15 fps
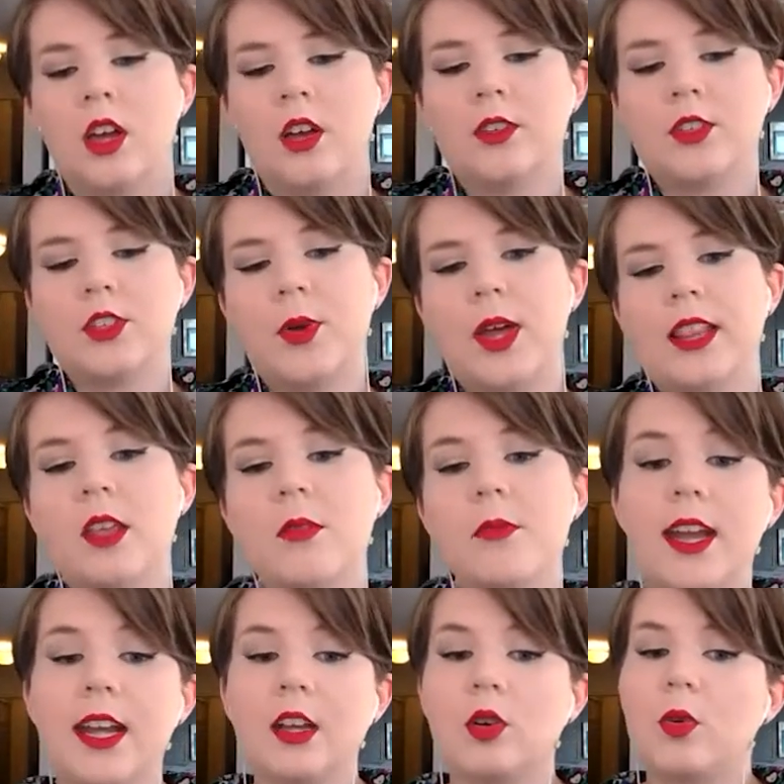To
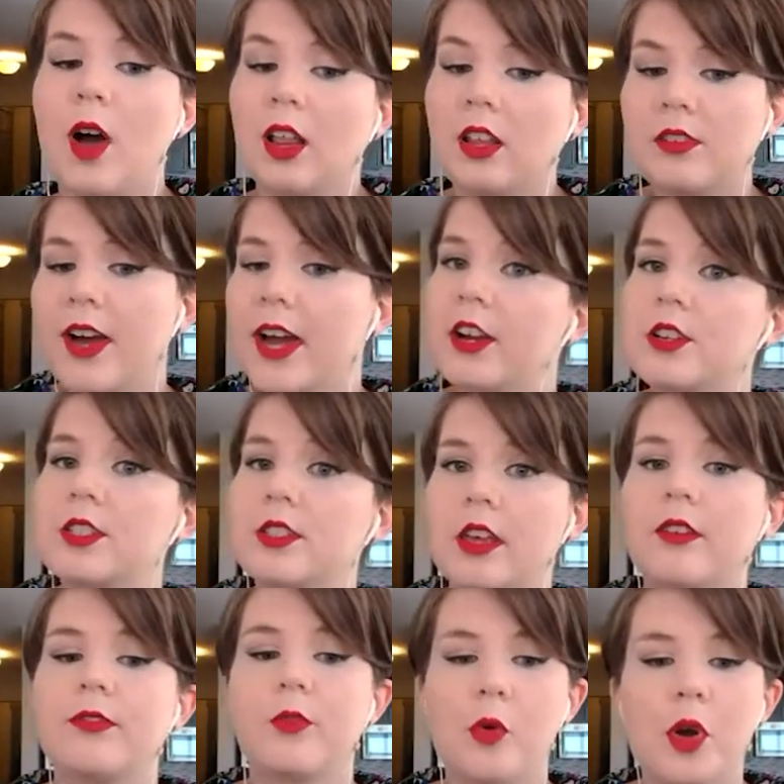eliminating qualifiers like
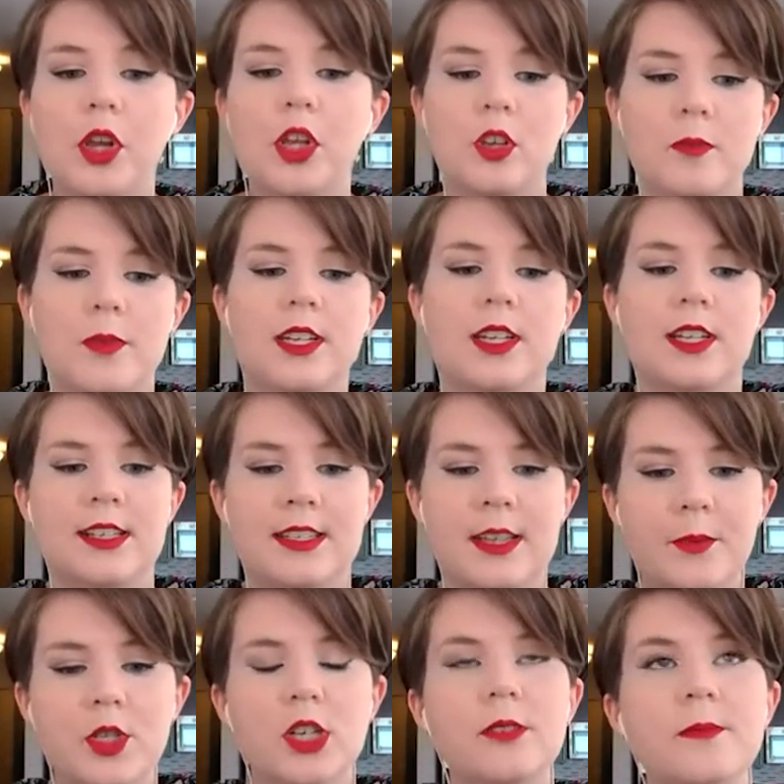for human
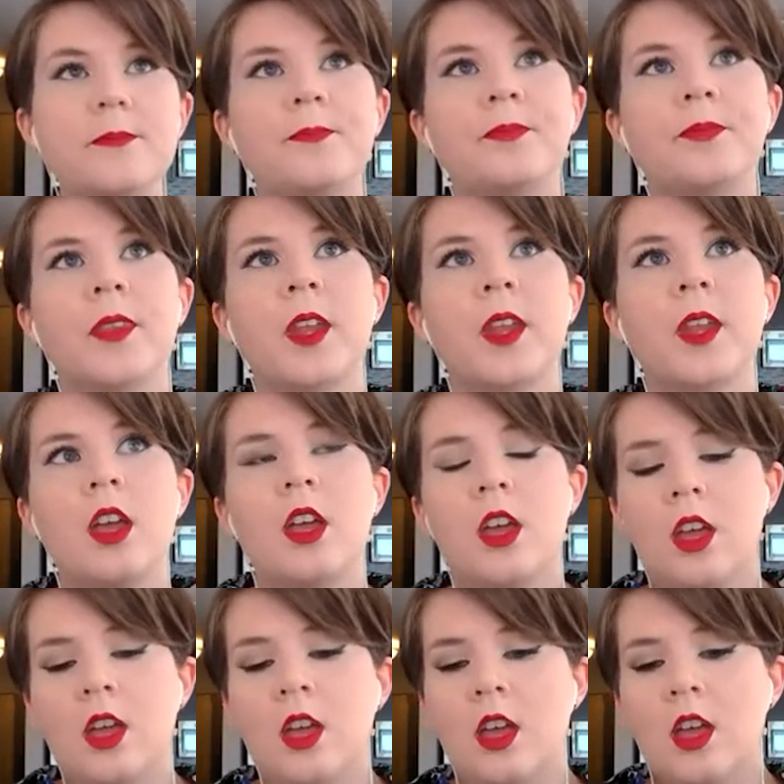consumption,
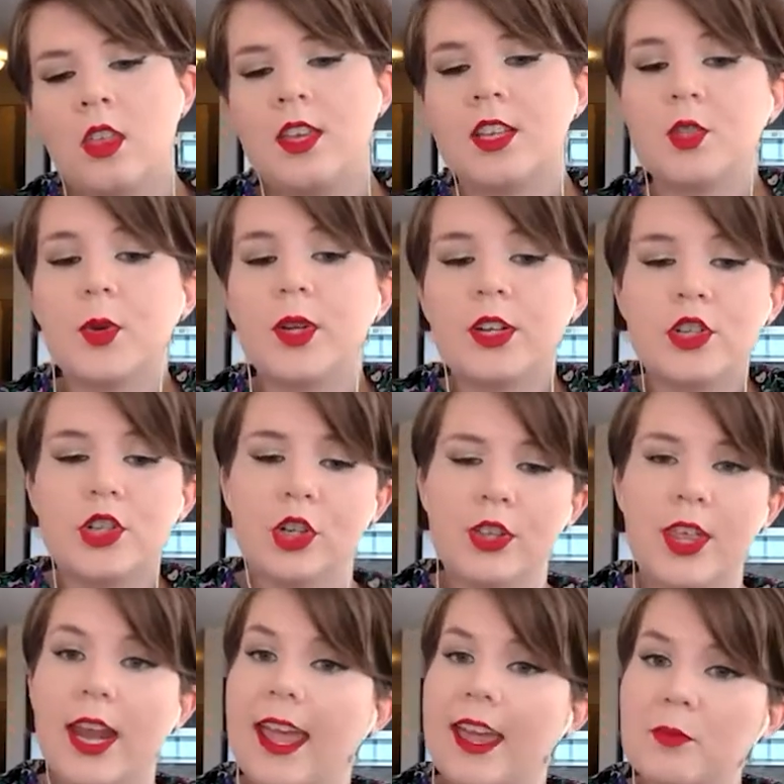this would ensure that
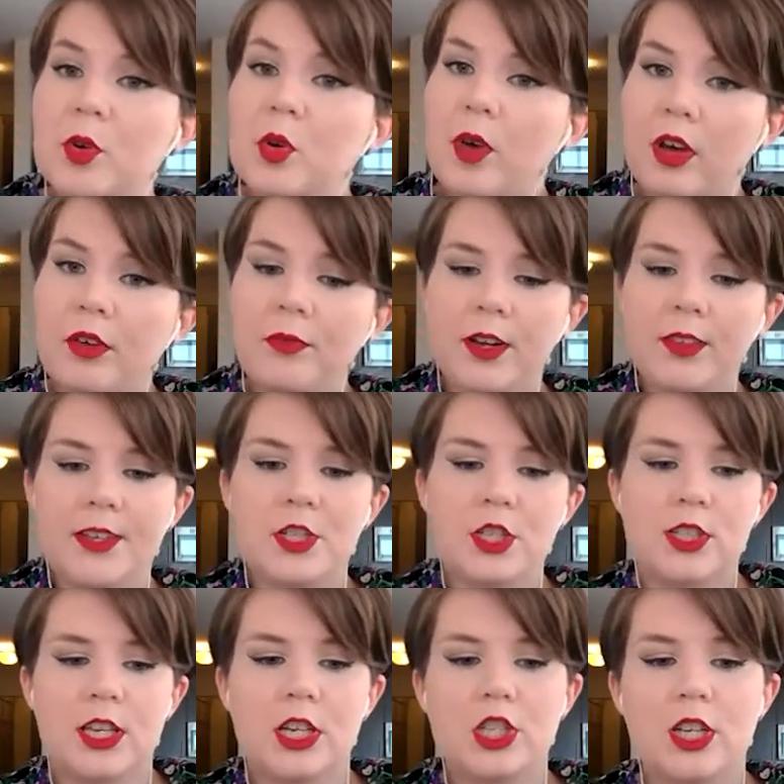animal welfare
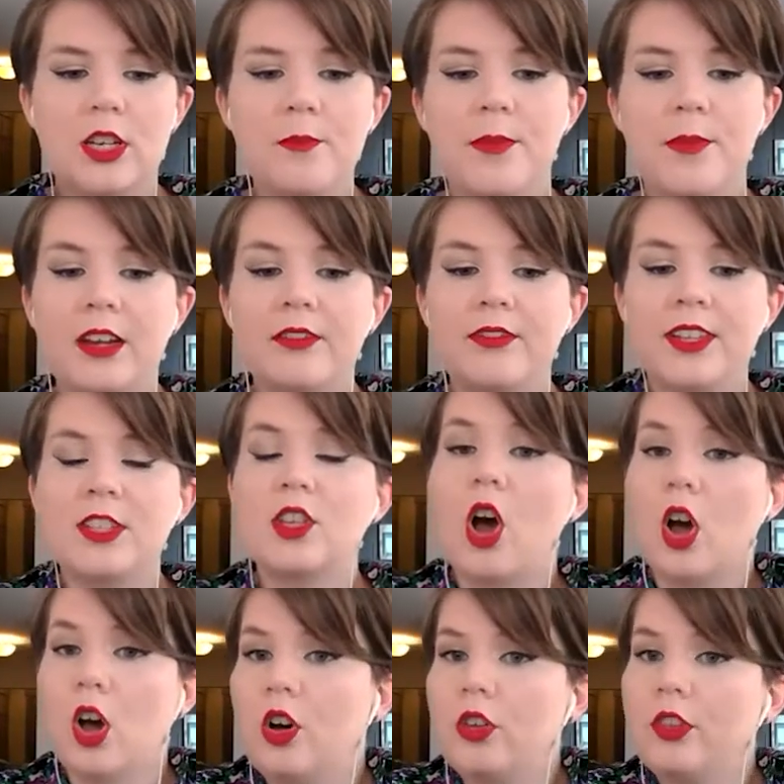legislation benefits
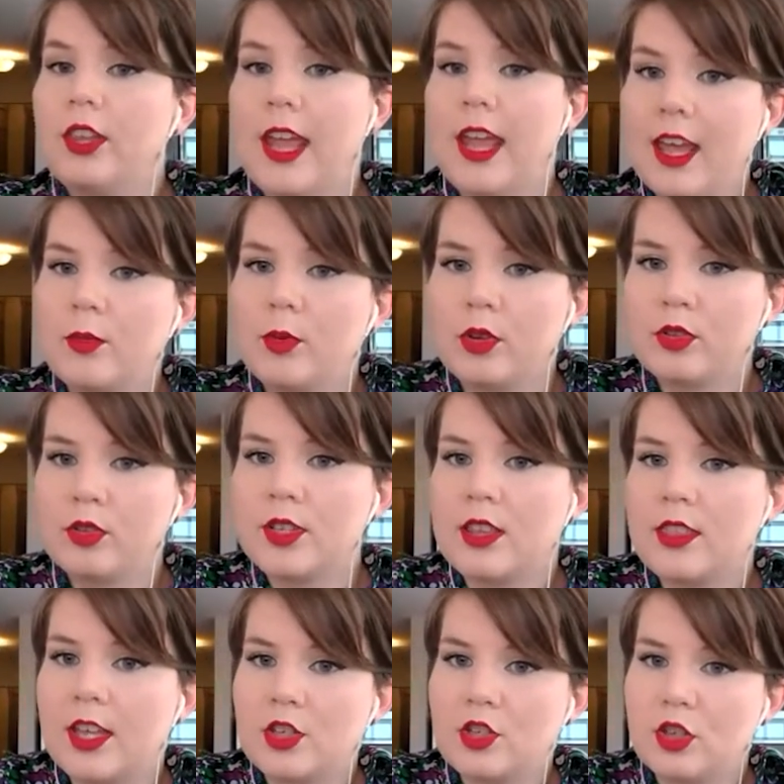all the animals
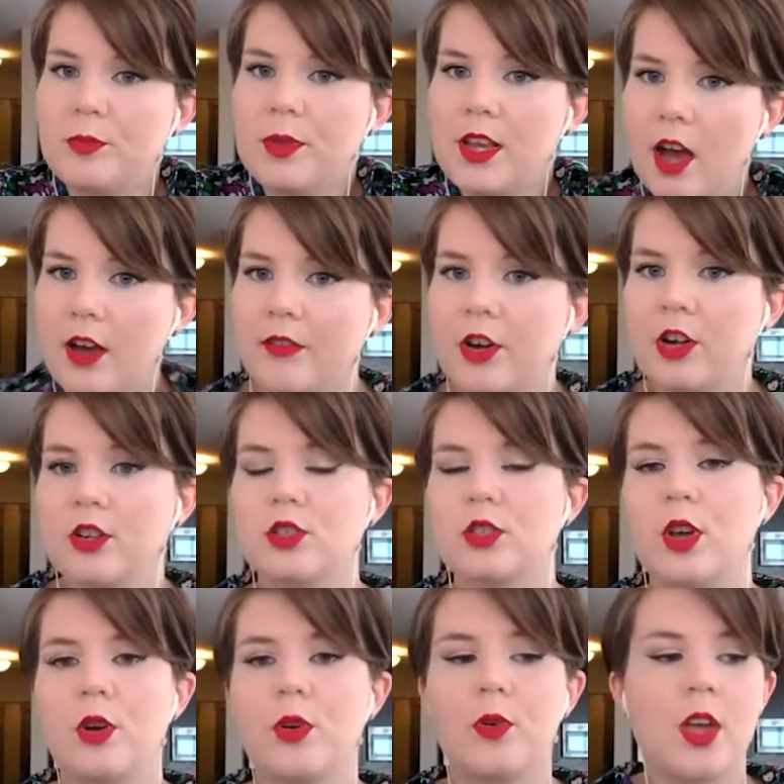that should be covered.
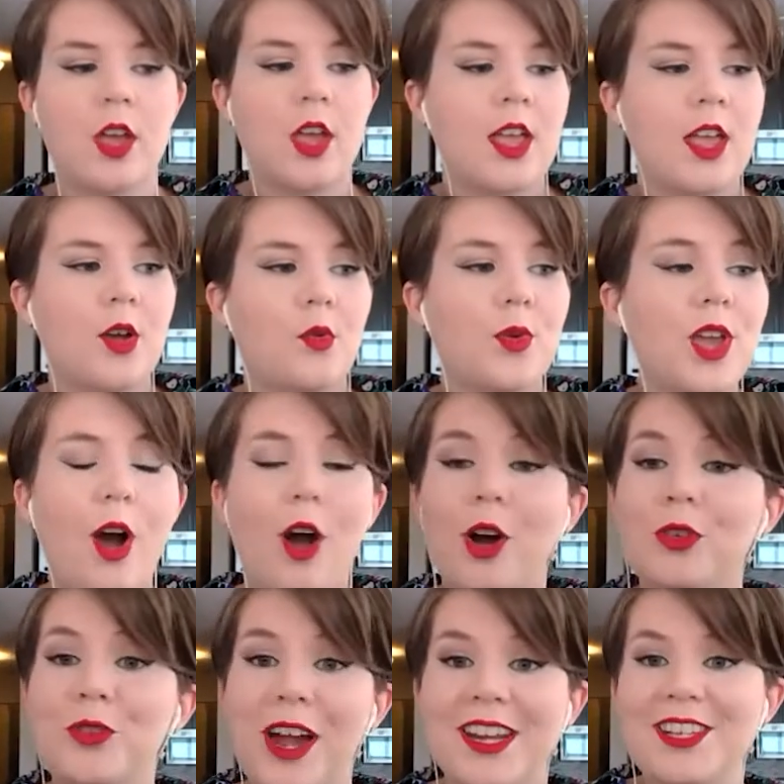So we
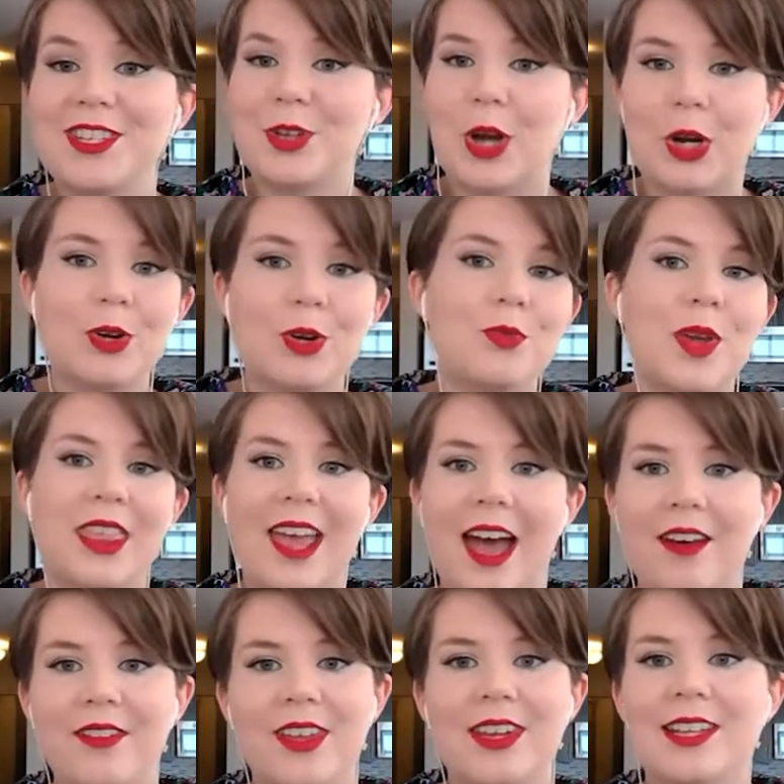already struggle with
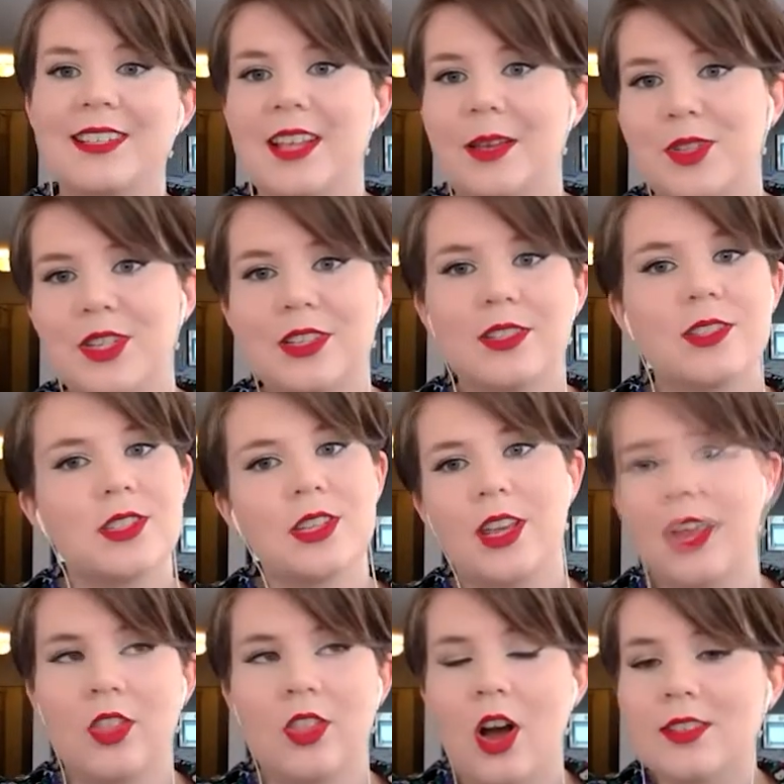having exemptions to
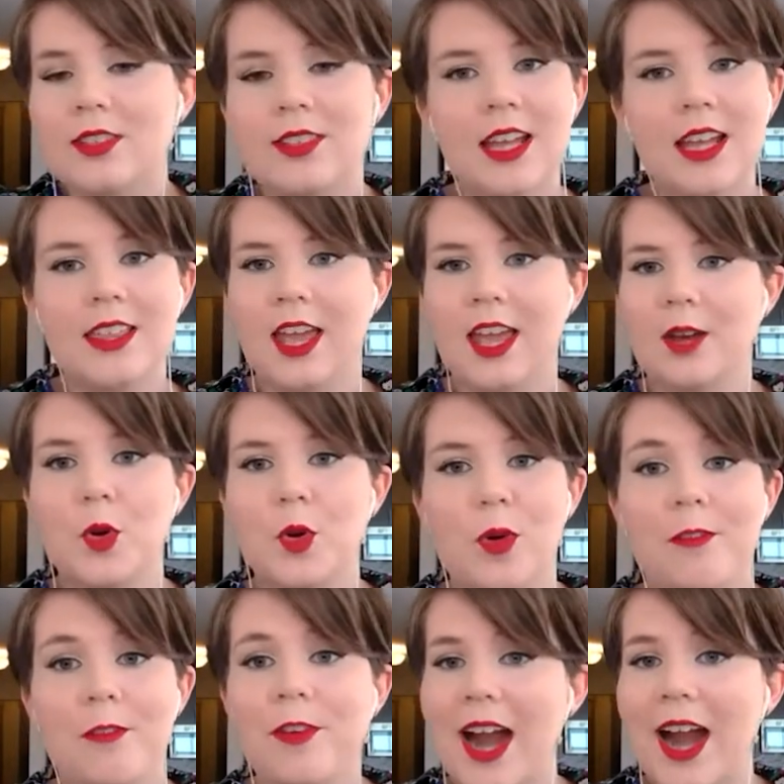laws like the Animal
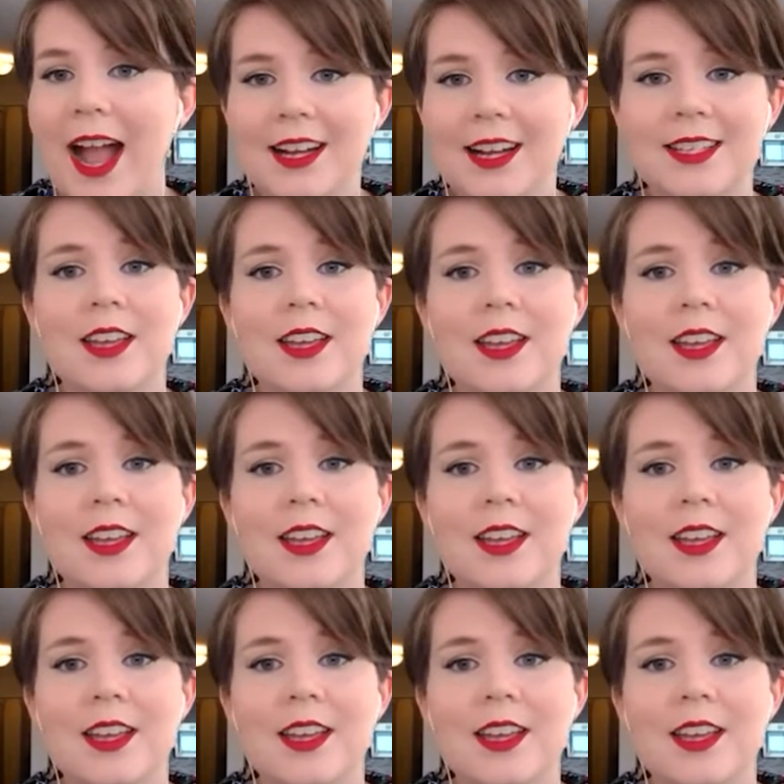Welfare Act.